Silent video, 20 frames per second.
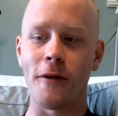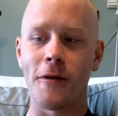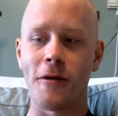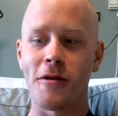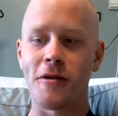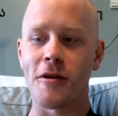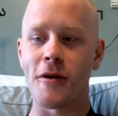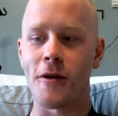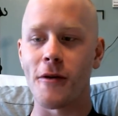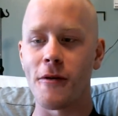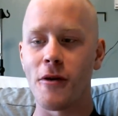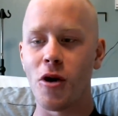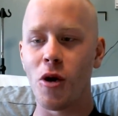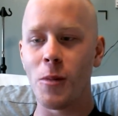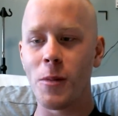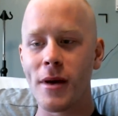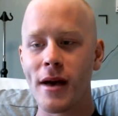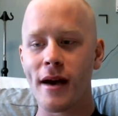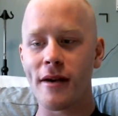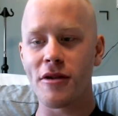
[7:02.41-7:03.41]
So hope
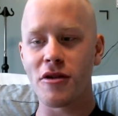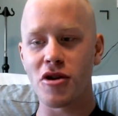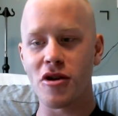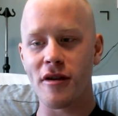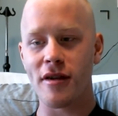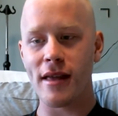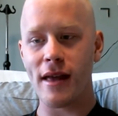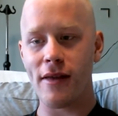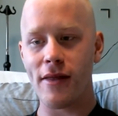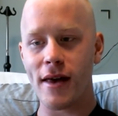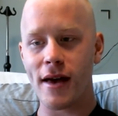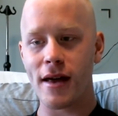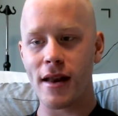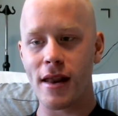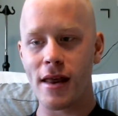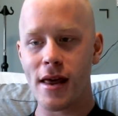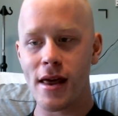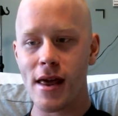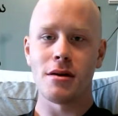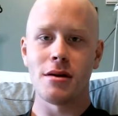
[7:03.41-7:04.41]
you guys understand that.
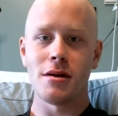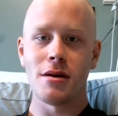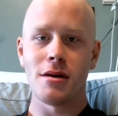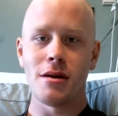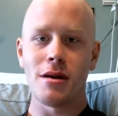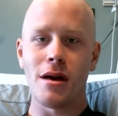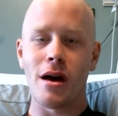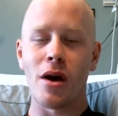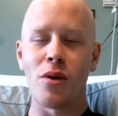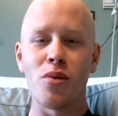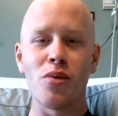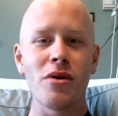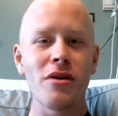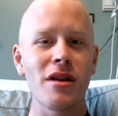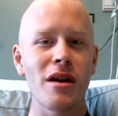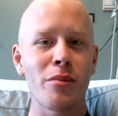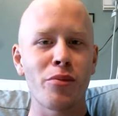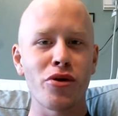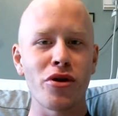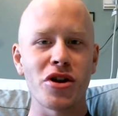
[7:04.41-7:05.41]
I really
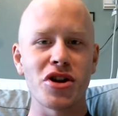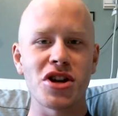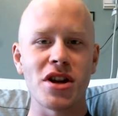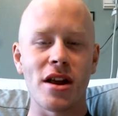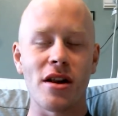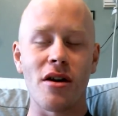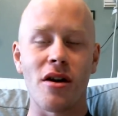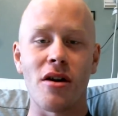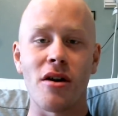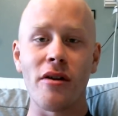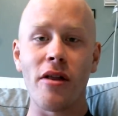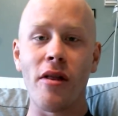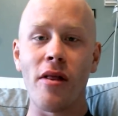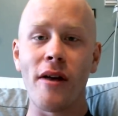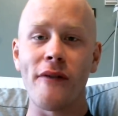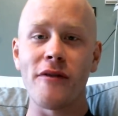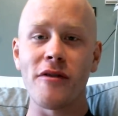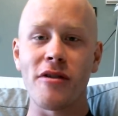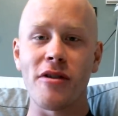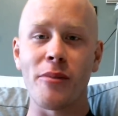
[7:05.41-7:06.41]
appreciate all the
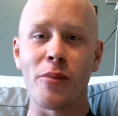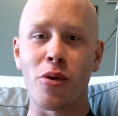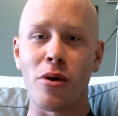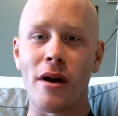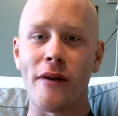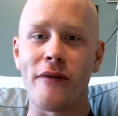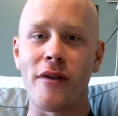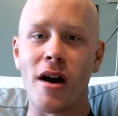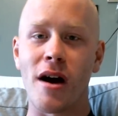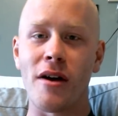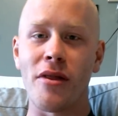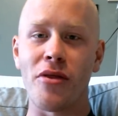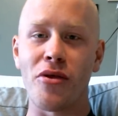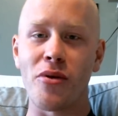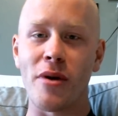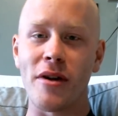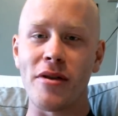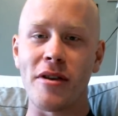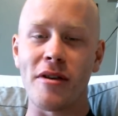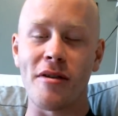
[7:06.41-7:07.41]
love and support I've gotten
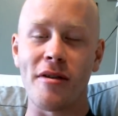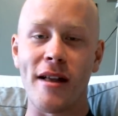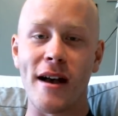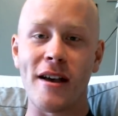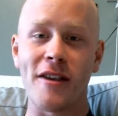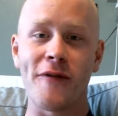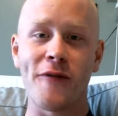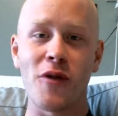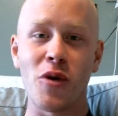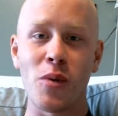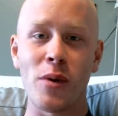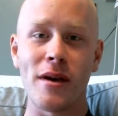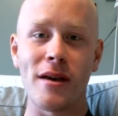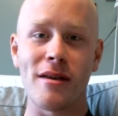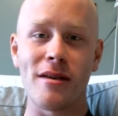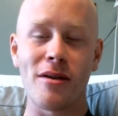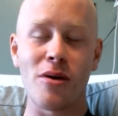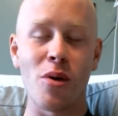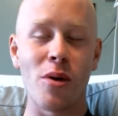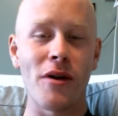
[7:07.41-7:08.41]
throughout these last few
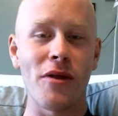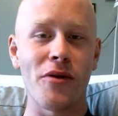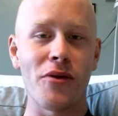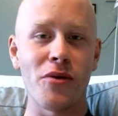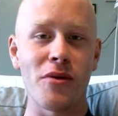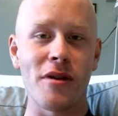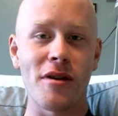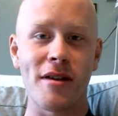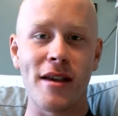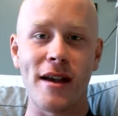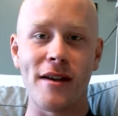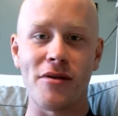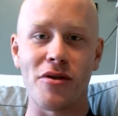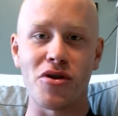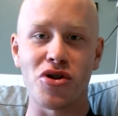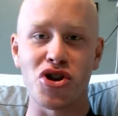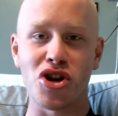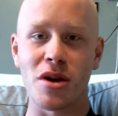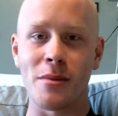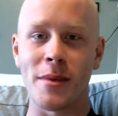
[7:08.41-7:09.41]
weeks going through this cancer
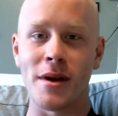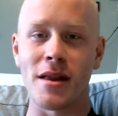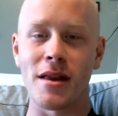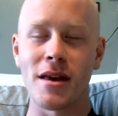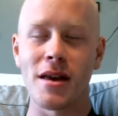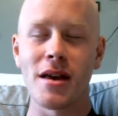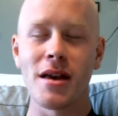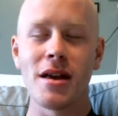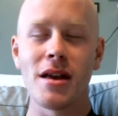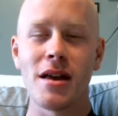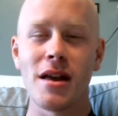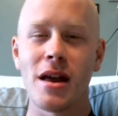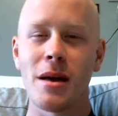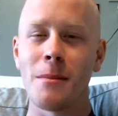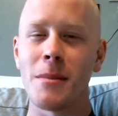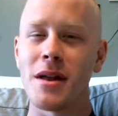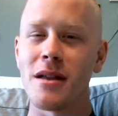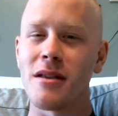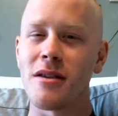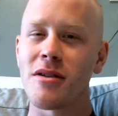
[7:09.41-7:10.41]
treatment. It
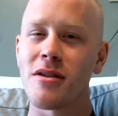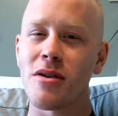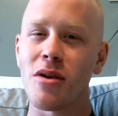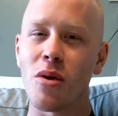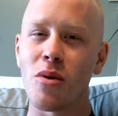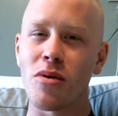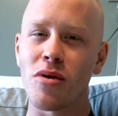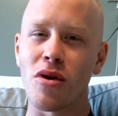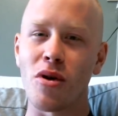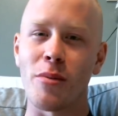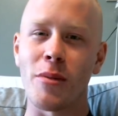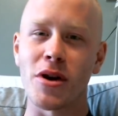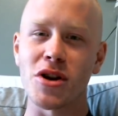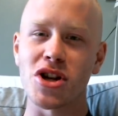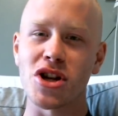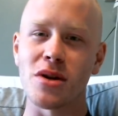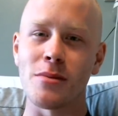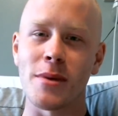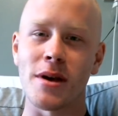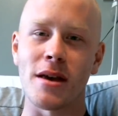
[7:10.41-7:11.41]
means so much
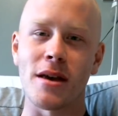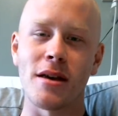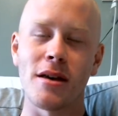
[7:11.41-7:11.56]
to me.